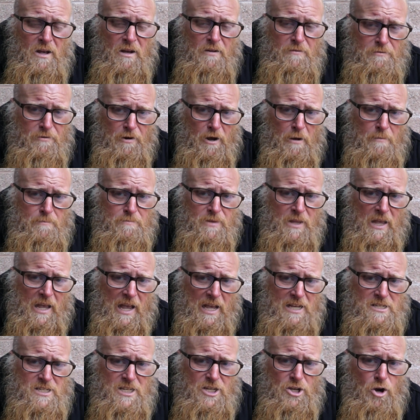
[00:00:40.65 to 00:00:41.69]
from
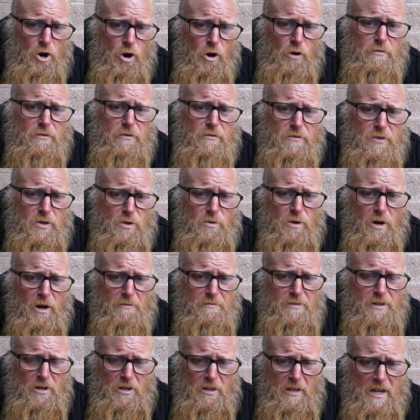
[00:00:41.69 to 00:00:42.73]
as the overview
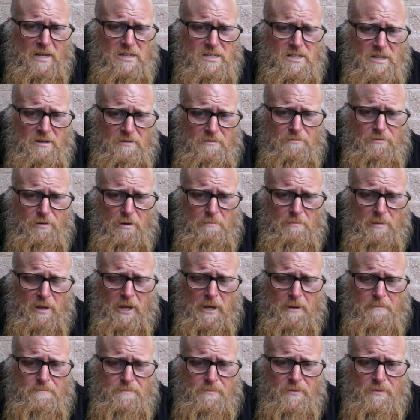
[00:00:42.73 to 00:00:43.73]
of their lesson from me.